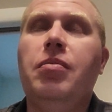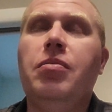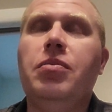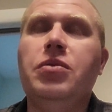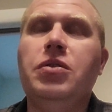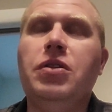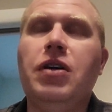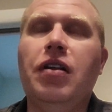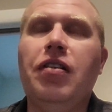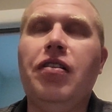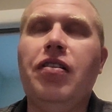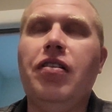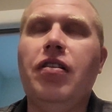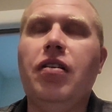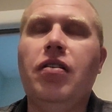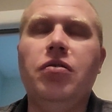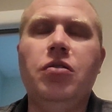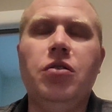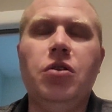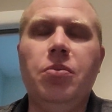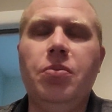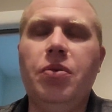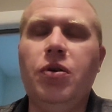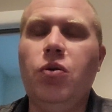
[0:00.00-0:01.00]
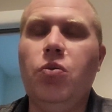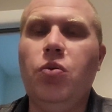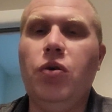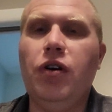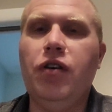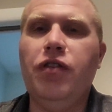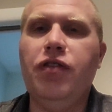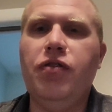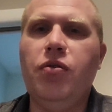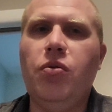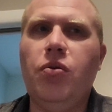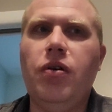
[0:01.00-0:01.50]
done a little bit of work
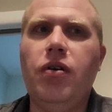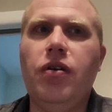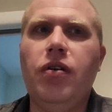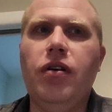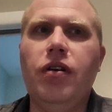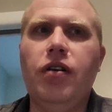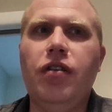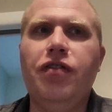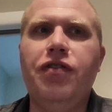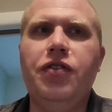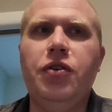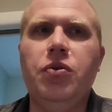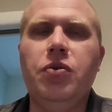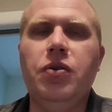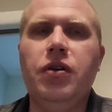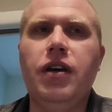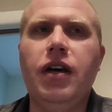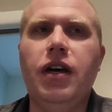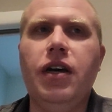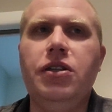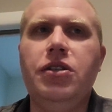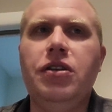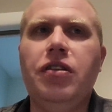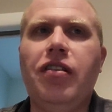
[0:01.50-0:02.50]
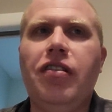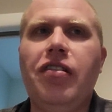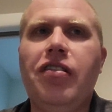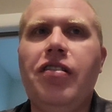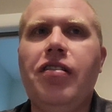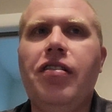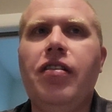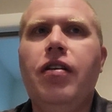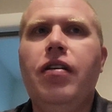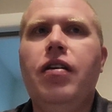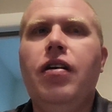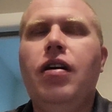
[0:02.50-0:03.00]
for on a few
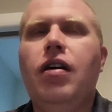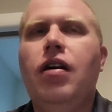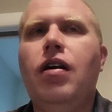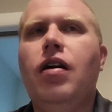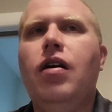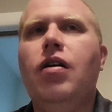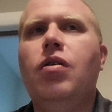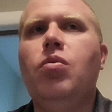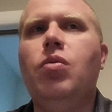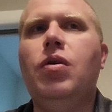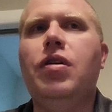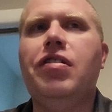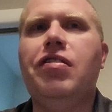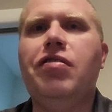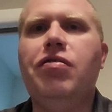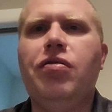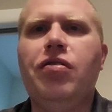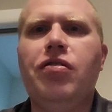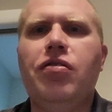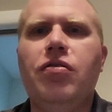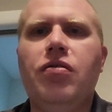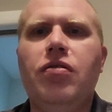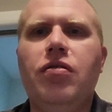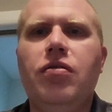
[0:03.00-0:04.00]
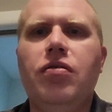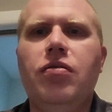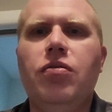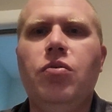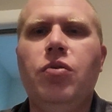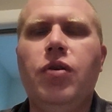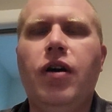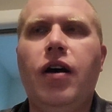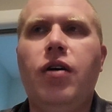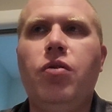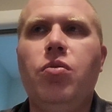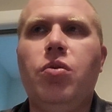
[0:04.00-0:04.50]
occasions. Once was
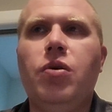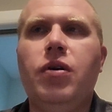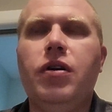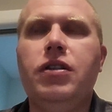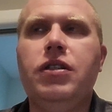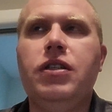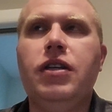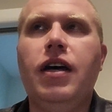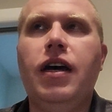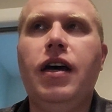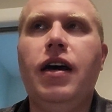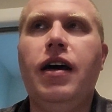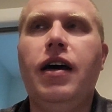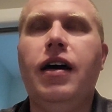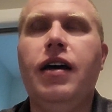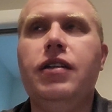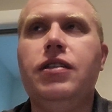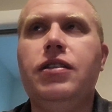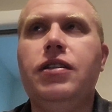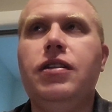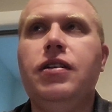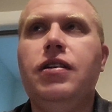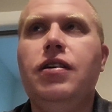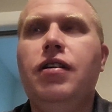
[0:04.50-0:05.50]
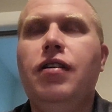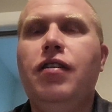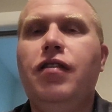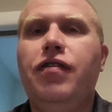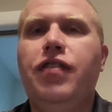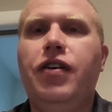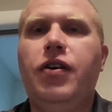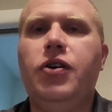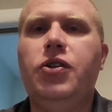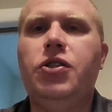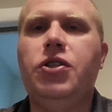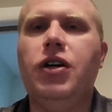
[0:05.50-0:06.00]
when I worked at
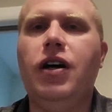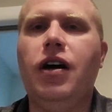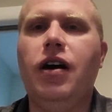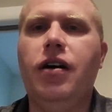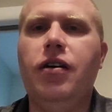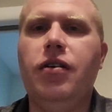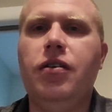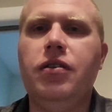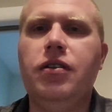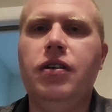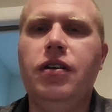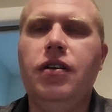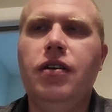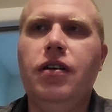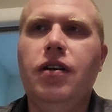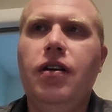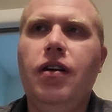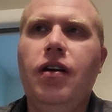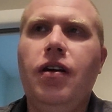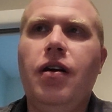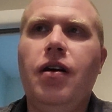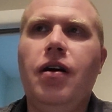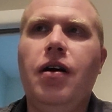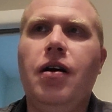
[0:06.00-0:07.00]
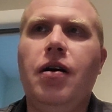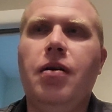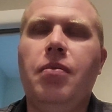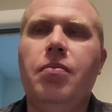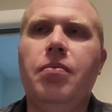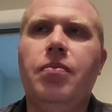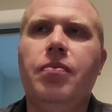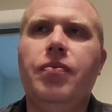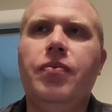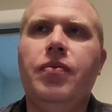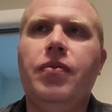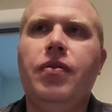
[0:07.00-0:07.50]
Fairchild.
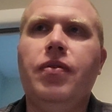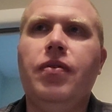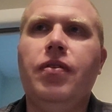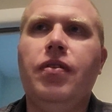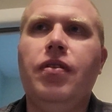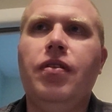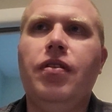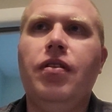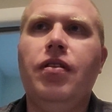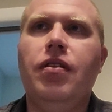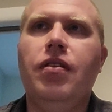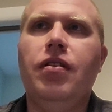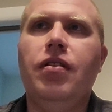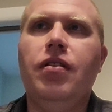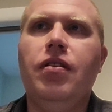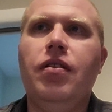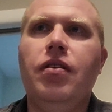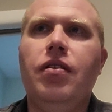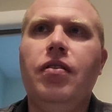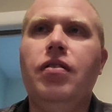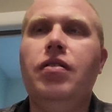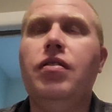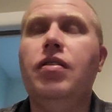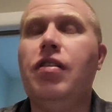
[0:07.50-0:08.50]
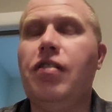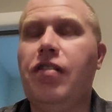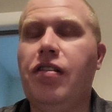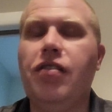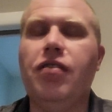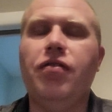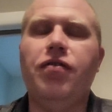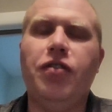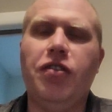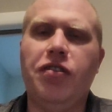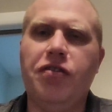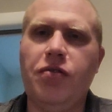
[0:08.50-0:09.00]
Um, this
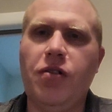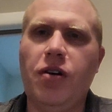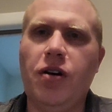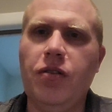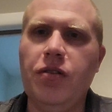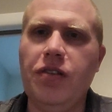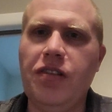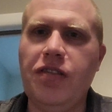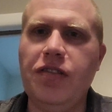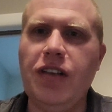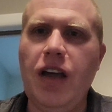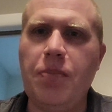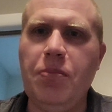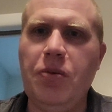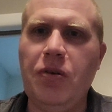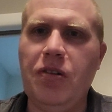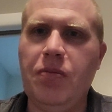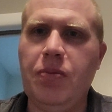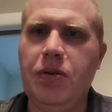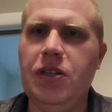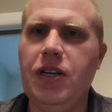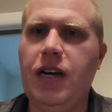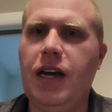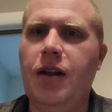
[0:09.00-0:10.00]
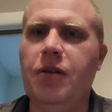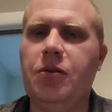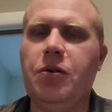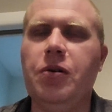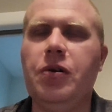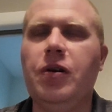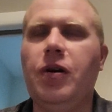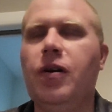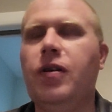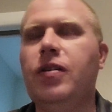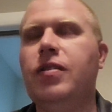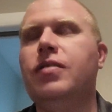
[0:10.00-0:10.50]
first of all, it's Naples Botanical
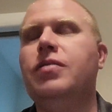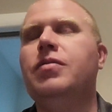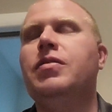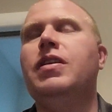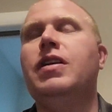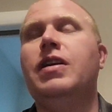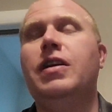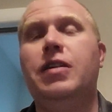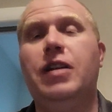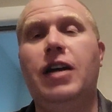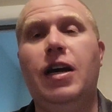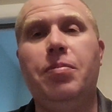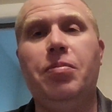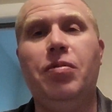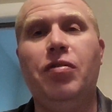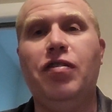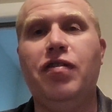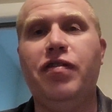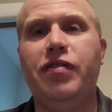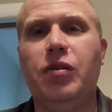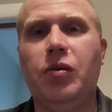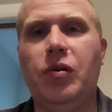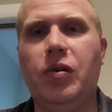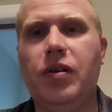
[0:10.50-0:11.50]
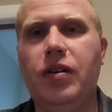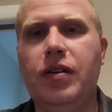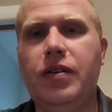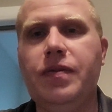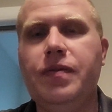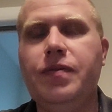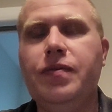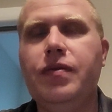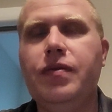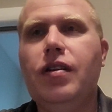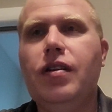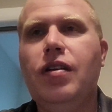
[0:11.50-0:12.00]
Garden in Naples, Florida.
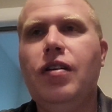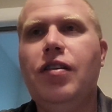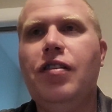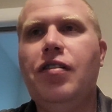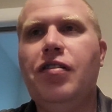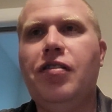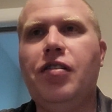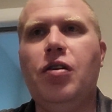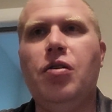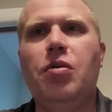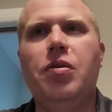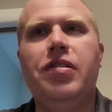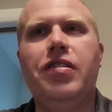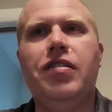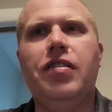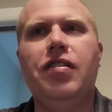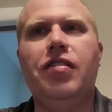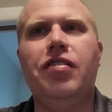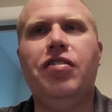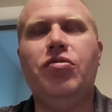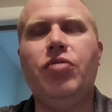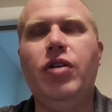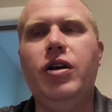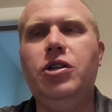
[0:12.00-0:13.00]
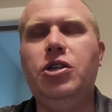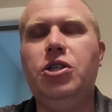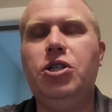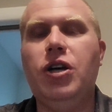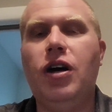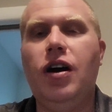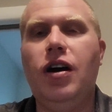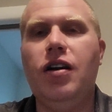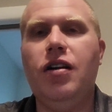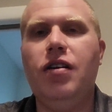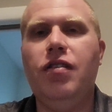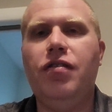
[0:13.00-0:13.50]
So it's a straight
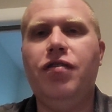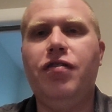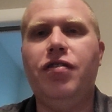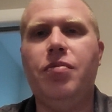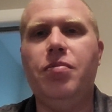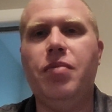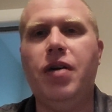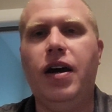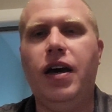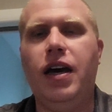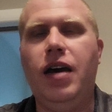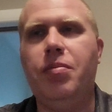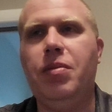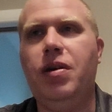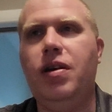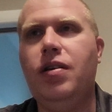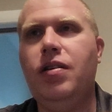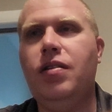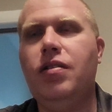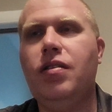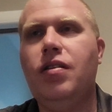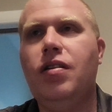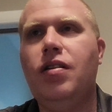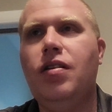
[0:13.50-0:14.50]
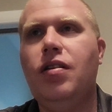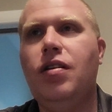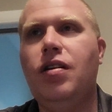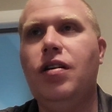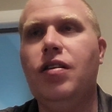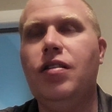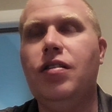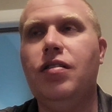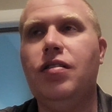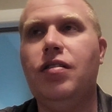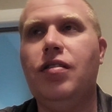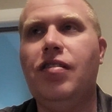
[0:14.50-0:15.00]
shot from Miami
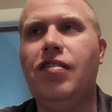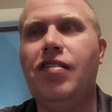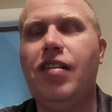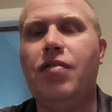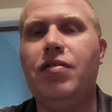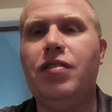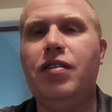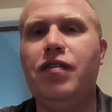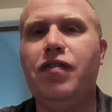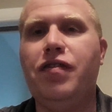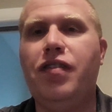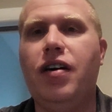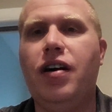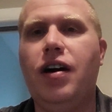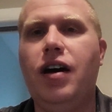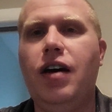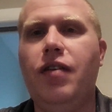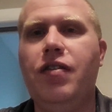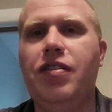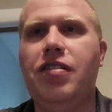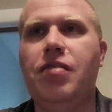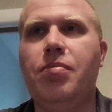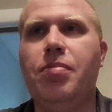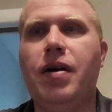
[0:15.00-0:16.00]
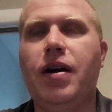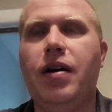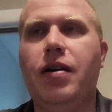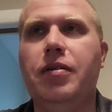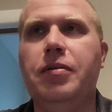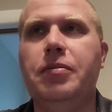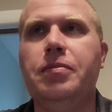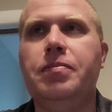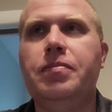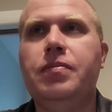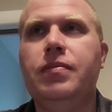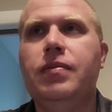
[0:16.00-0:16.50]
on 75. It's
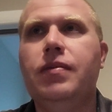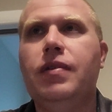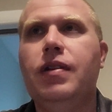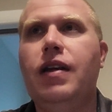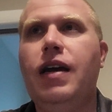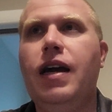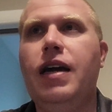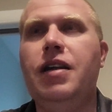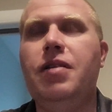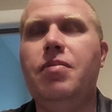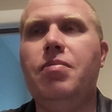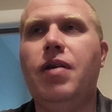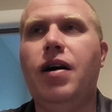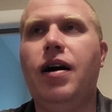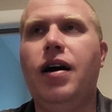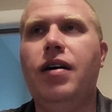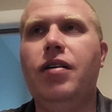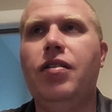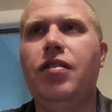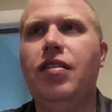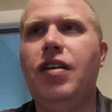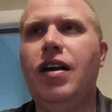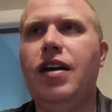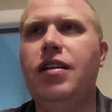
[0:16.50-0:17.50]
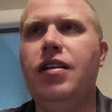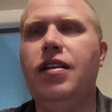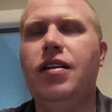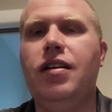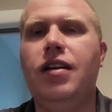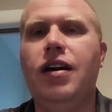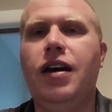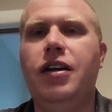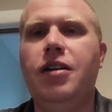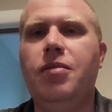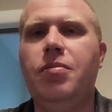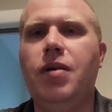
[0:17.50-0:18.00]
about 80 to
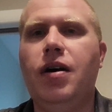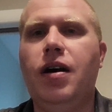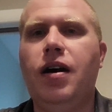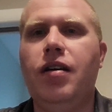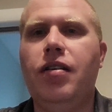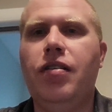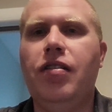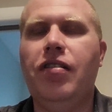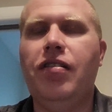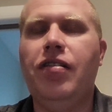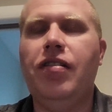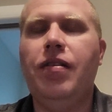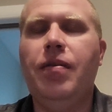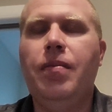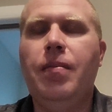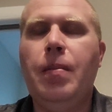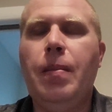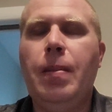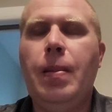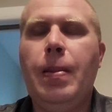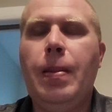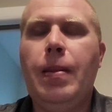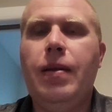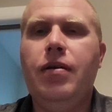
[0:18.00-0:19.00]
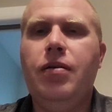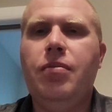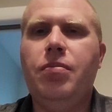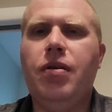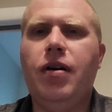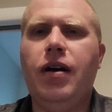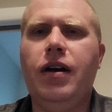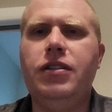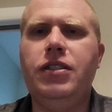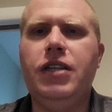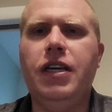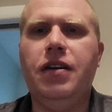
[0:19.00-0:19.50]
90 miles.
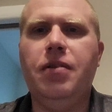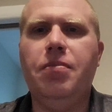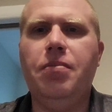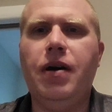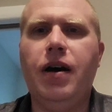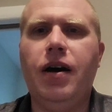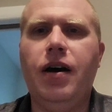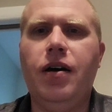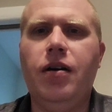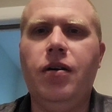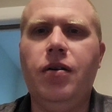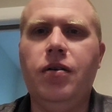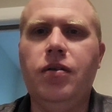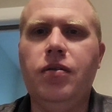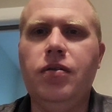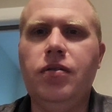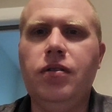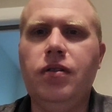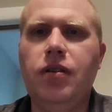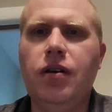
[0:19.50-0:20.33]
Probably take about